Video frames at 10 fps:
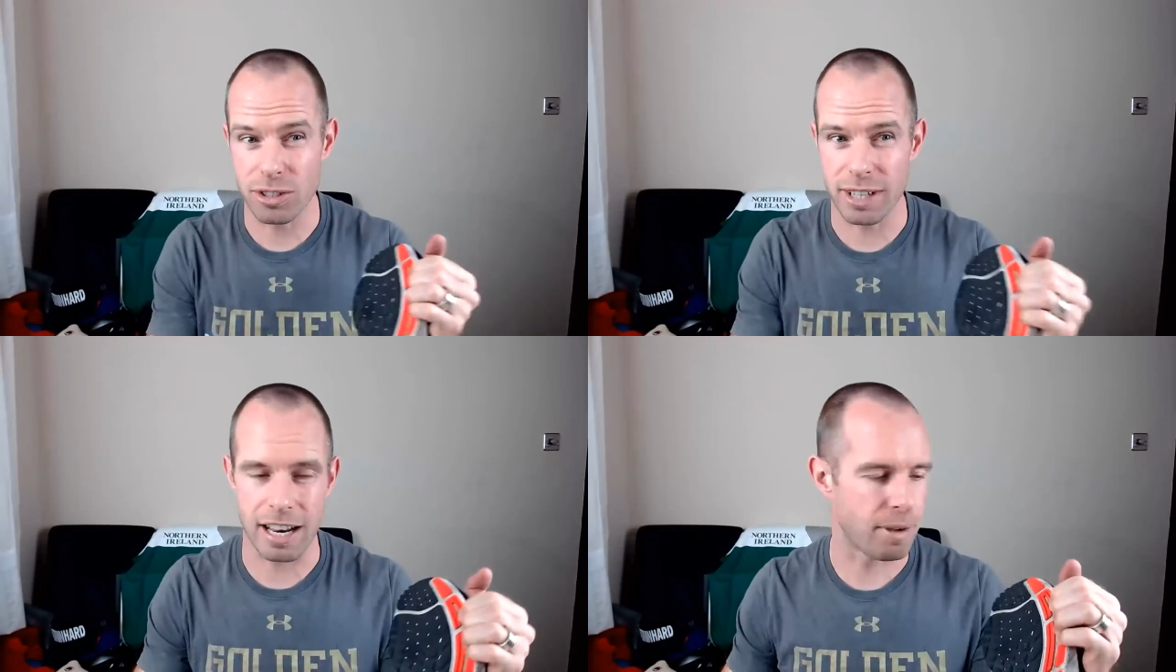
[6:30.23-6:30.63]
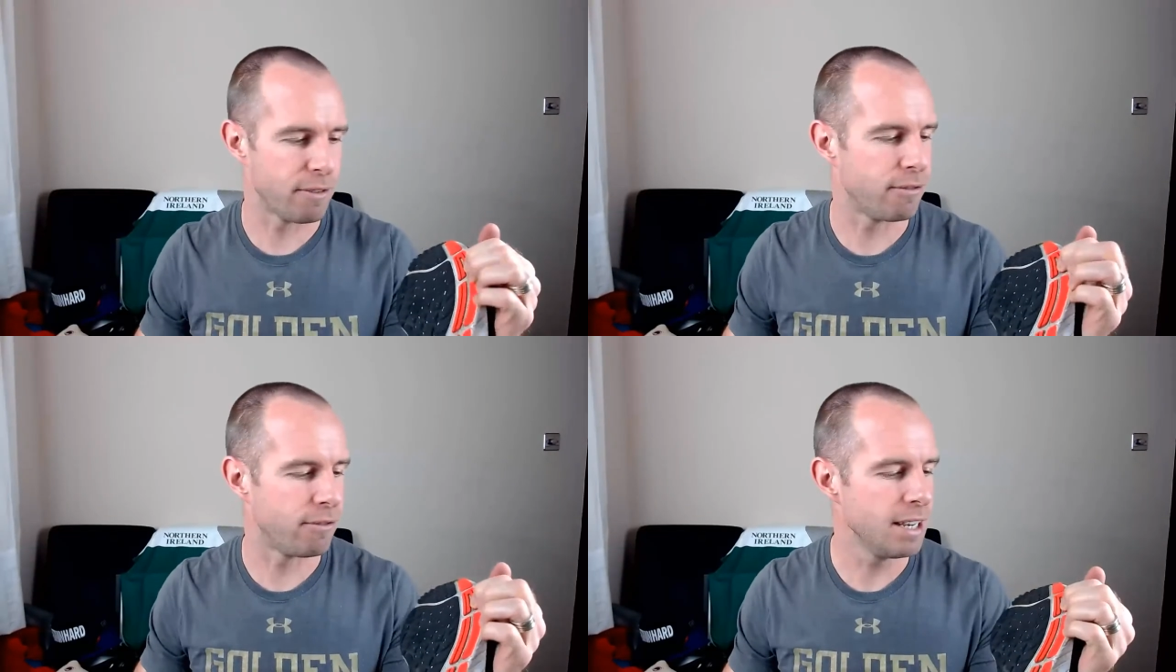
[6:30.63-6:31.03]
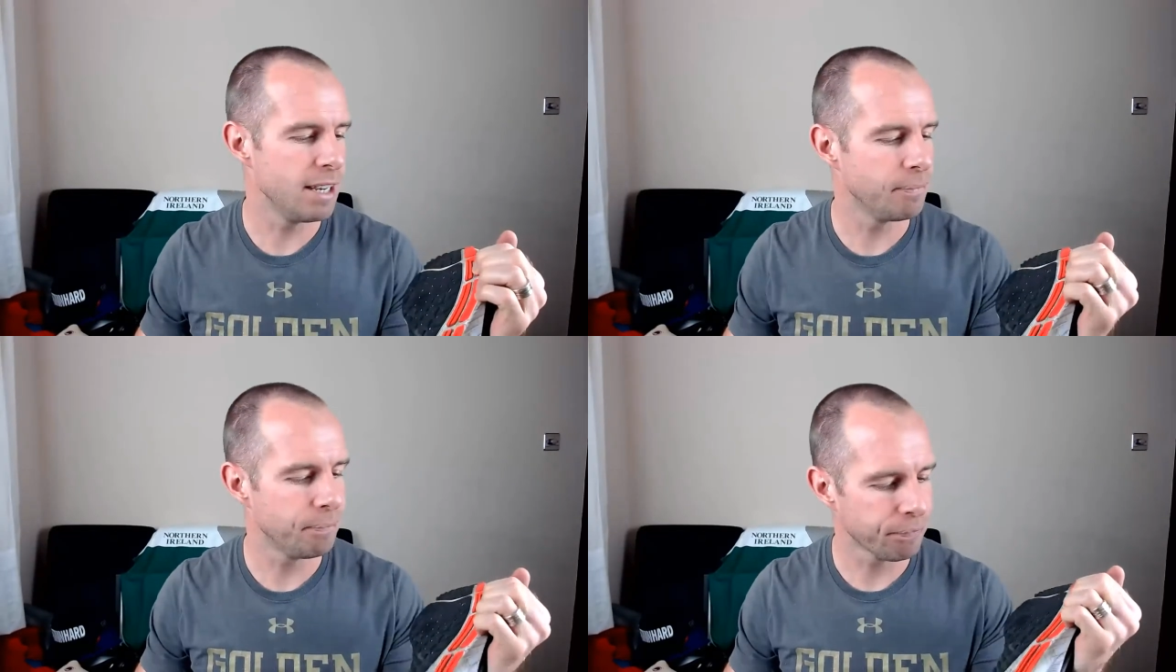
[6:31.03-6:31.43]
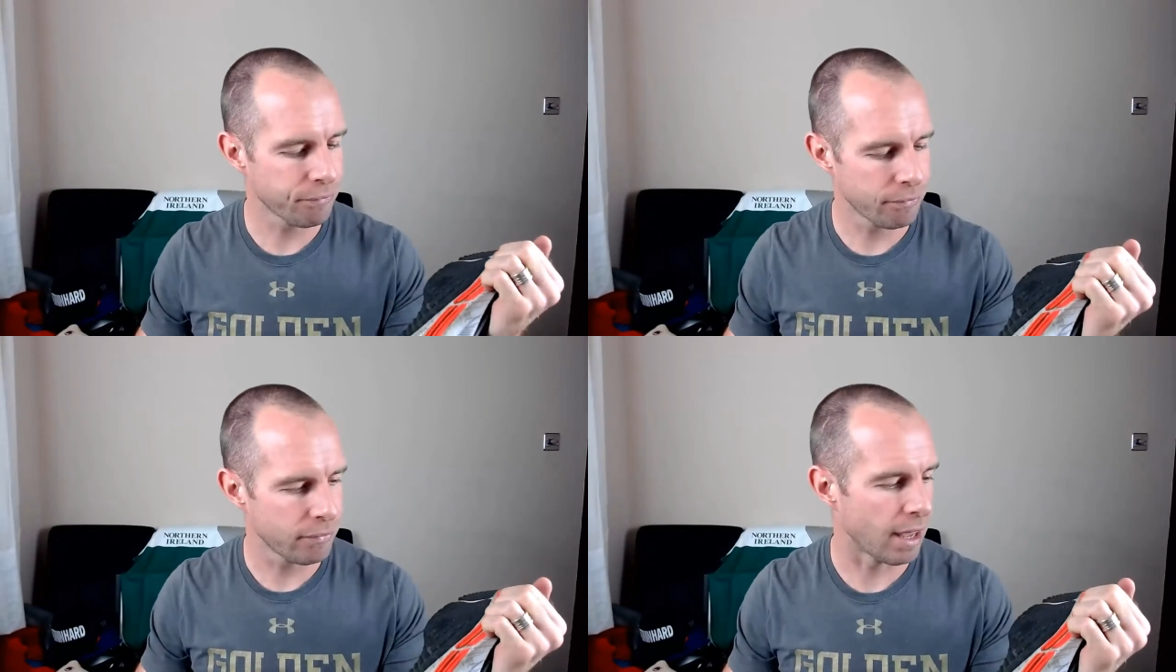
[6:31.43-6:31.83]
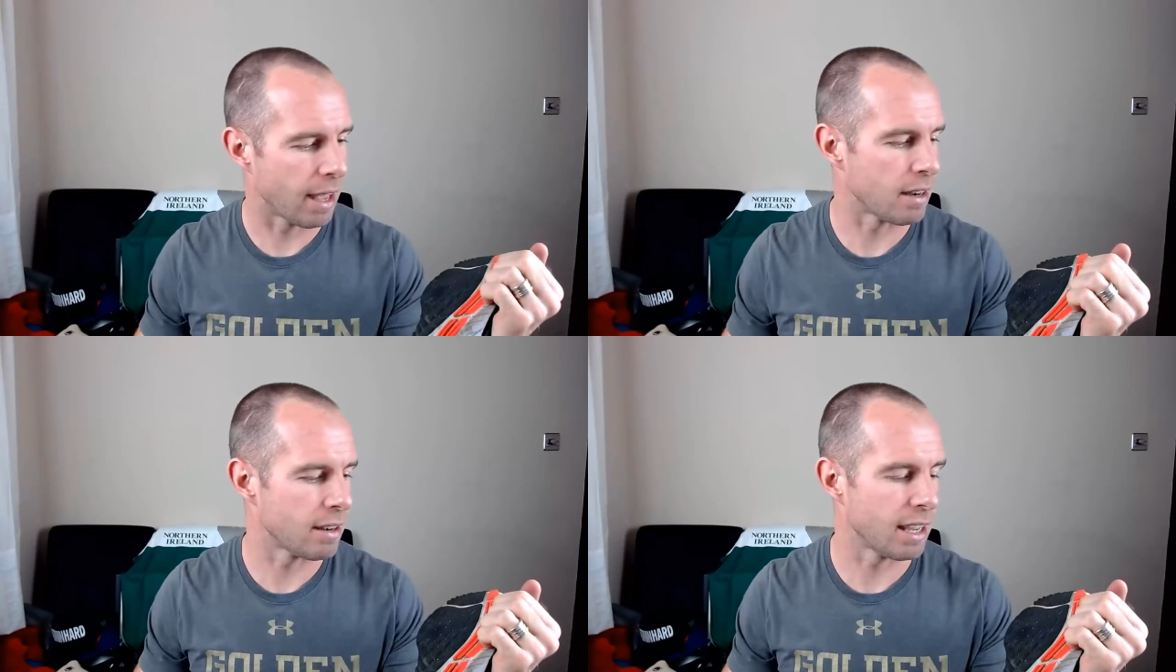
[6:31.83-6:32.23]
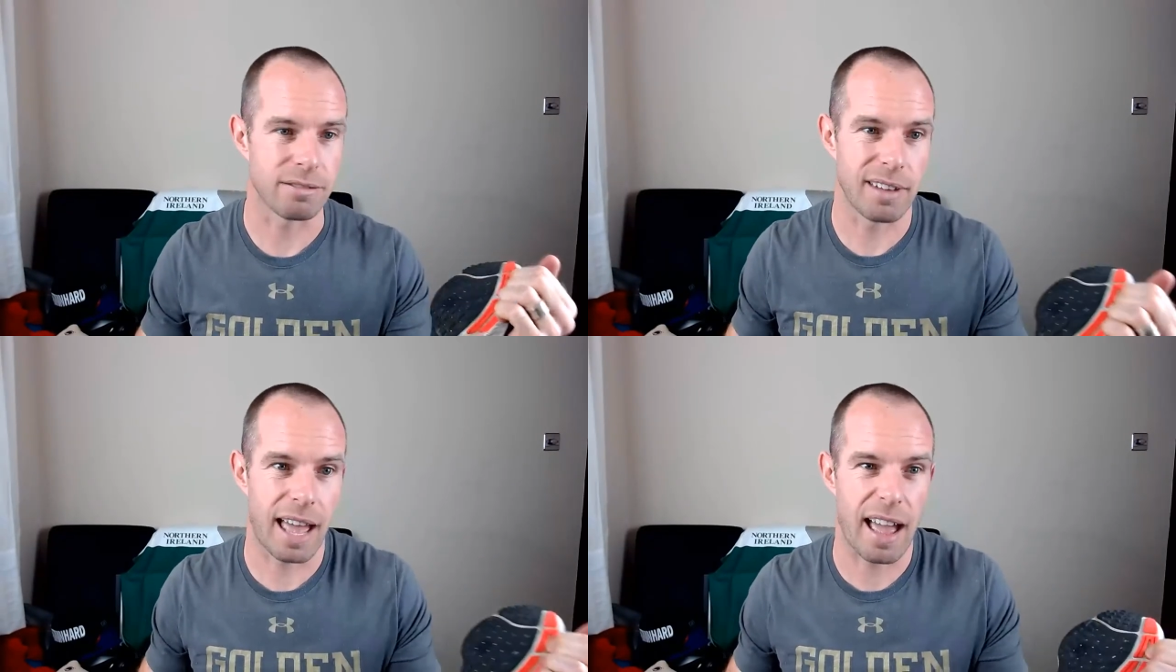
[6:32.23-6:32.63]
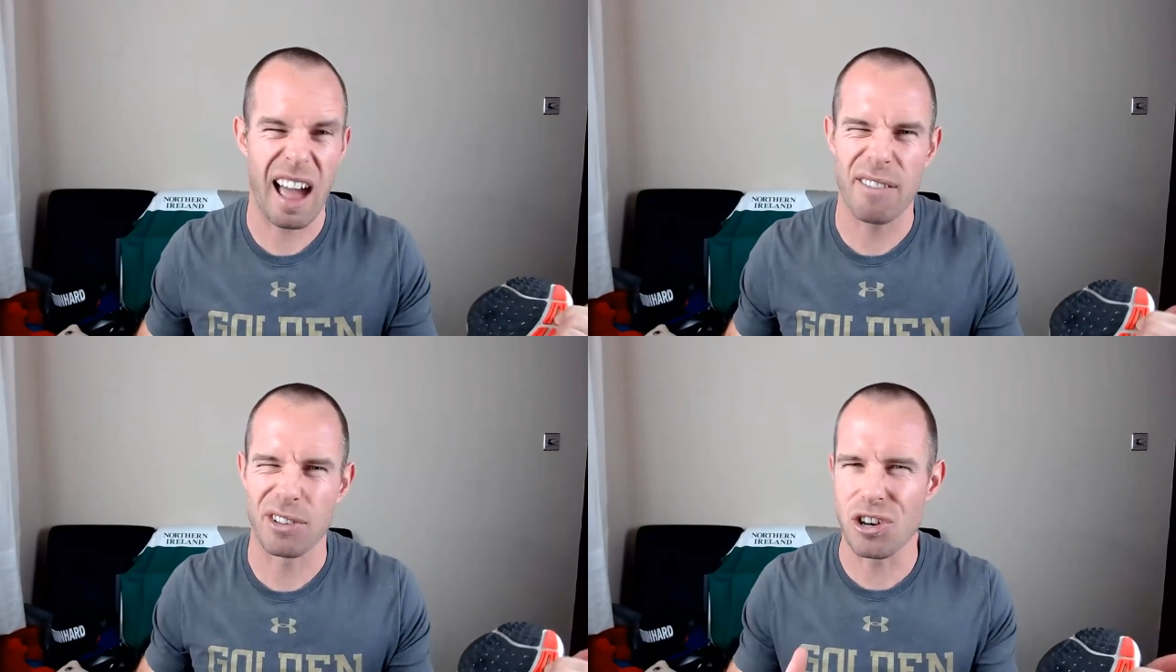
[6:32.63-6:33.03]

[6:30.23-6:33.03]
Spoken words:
of my feet. And I have a